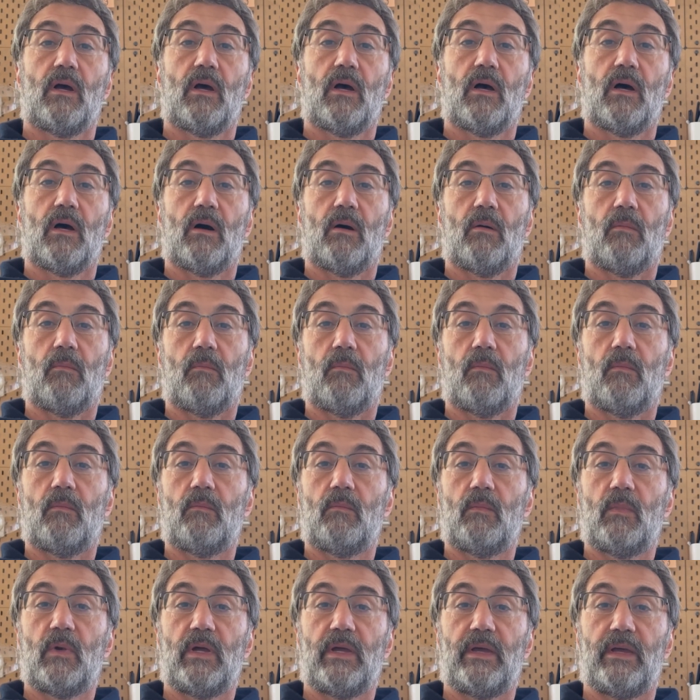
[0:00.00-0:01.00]

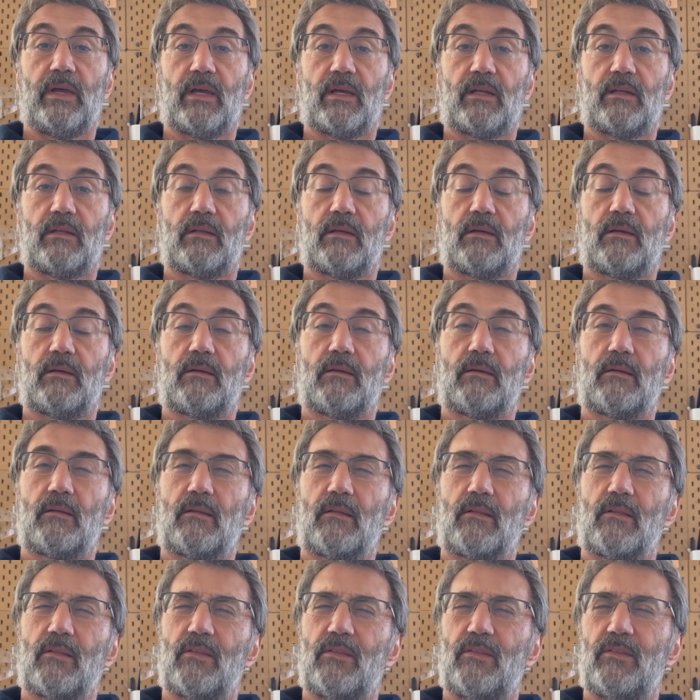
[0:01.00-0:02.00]
And,
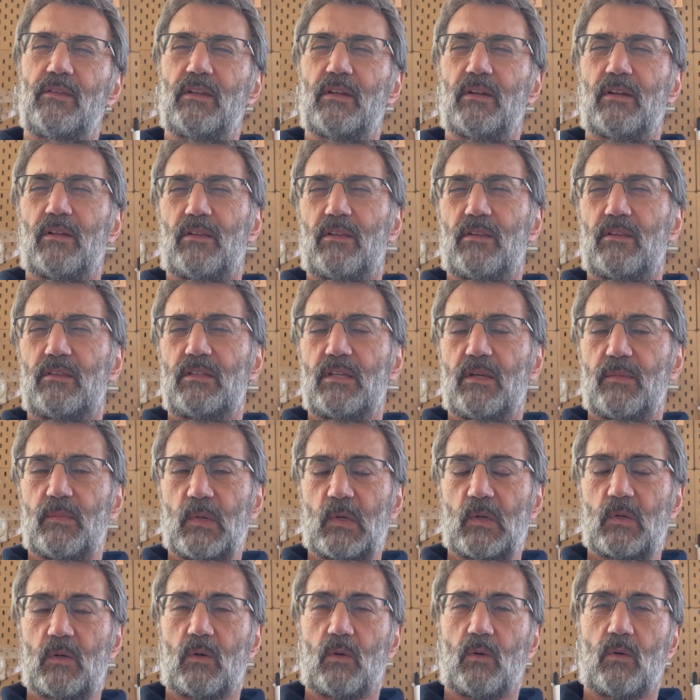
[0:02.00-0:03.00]
the
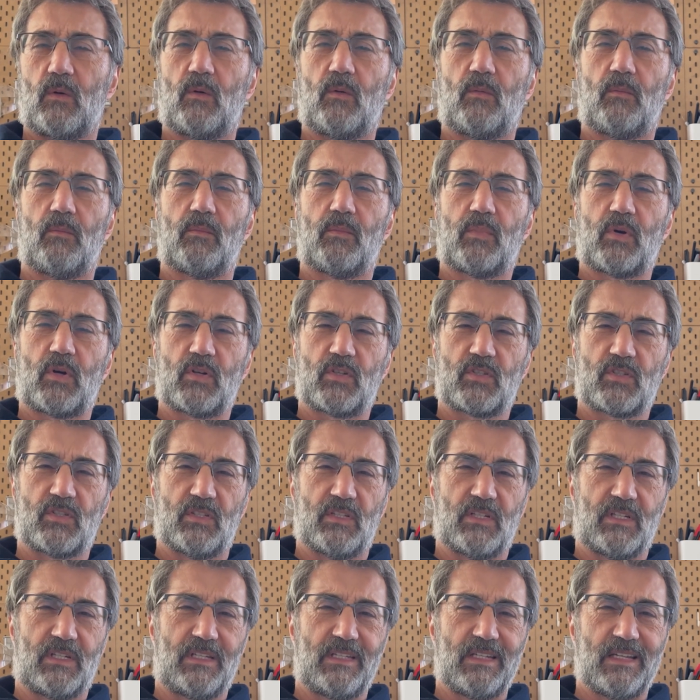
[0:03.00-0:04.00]
typical
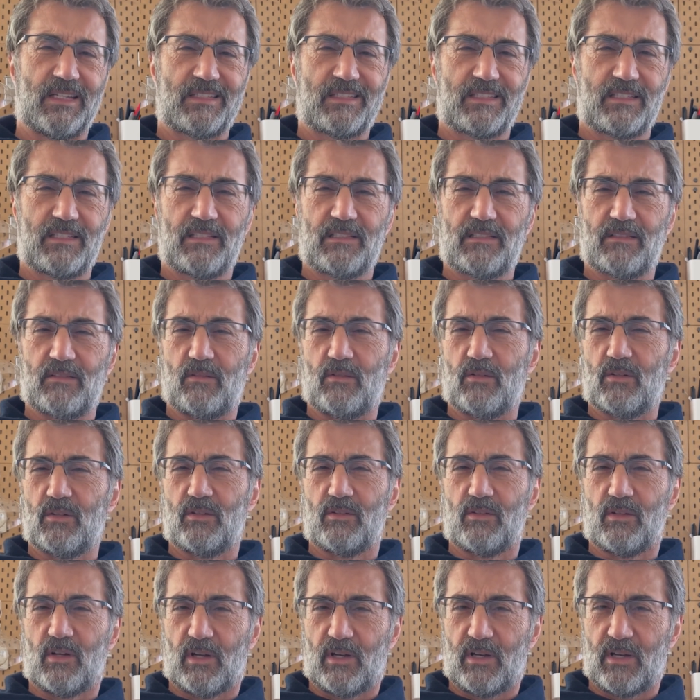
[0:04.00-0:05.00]
person that gets it, although
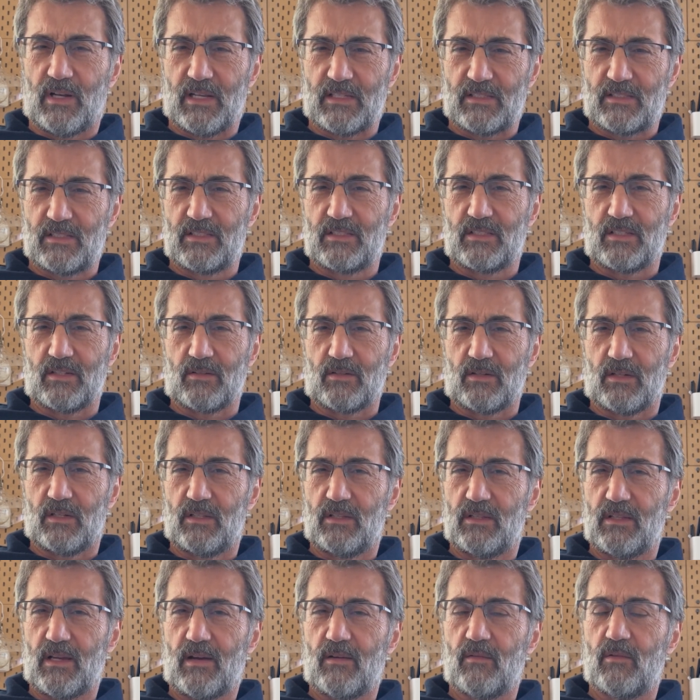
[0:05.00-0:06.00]
not
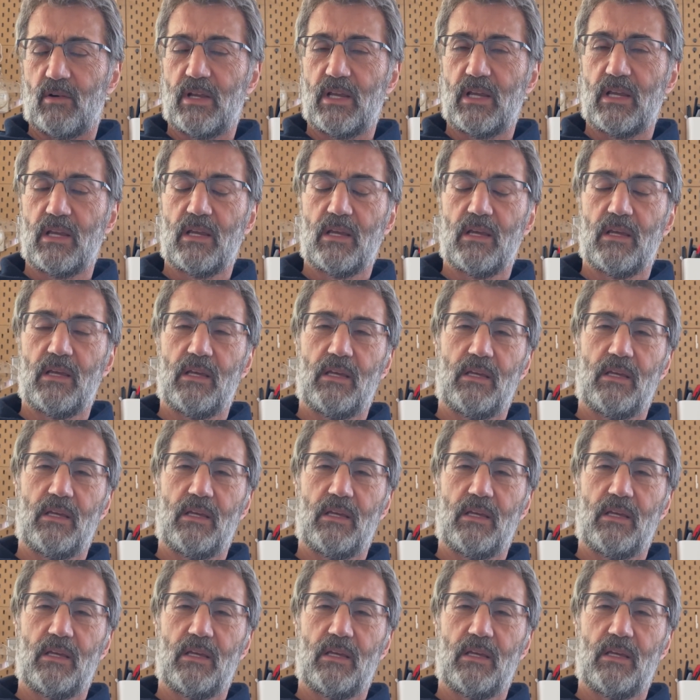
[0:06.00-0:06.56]
necessarily that way,